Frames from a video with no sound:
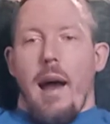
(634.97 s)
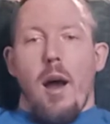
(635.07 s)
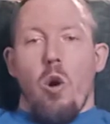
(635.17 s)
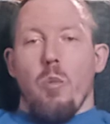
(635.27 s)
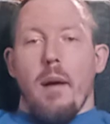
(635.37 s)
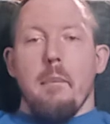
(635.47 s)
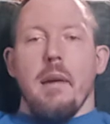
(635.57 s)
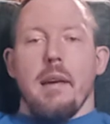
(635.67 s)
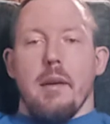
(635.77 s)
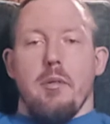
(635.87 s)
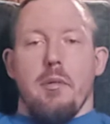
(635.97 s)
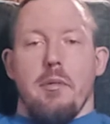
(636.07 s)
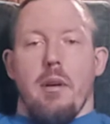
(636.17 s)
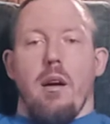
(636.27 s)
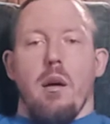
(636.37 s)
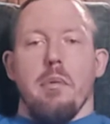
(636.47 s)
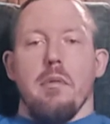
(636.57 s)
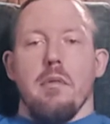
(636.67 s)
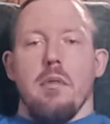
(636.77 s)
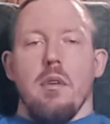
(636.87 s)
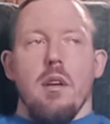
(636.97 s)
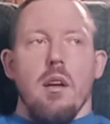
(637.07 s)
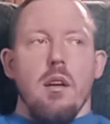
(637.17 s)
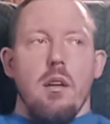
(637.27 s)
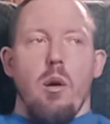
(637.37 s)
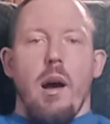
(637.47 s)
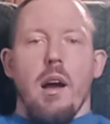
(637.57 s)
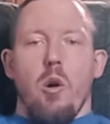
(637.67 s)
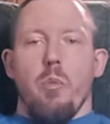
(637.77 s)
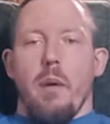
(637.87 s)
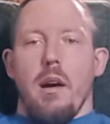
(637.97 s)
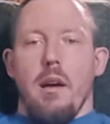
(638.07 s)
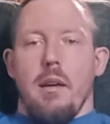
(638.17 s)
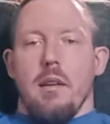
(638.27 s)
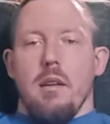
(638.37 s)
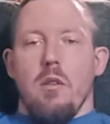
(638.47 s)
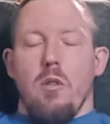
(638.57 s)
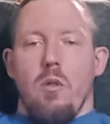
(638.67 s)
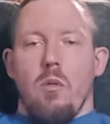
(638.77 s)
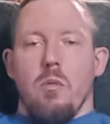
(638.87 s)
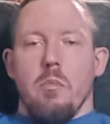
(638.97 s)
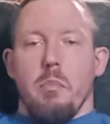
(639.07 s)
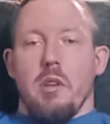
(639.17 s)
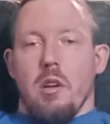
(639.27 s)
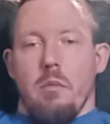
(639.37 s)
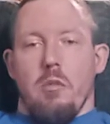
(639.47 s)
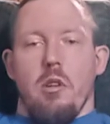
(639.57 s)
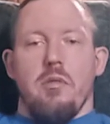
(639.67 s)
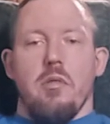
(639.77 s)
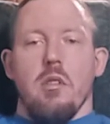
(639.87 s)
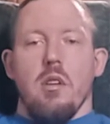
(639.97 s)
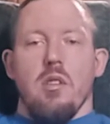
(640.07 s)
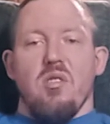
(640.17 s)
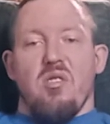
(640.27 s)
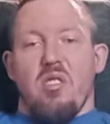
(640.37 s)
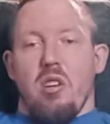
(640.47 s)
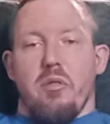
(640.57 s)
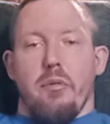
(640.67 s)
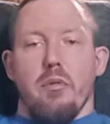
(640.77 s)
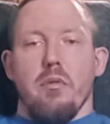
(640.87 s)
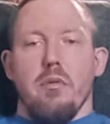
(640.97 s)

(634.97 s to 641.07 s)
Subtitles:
hope I make it to the top. You know, I hope I, you know, become rich, successful.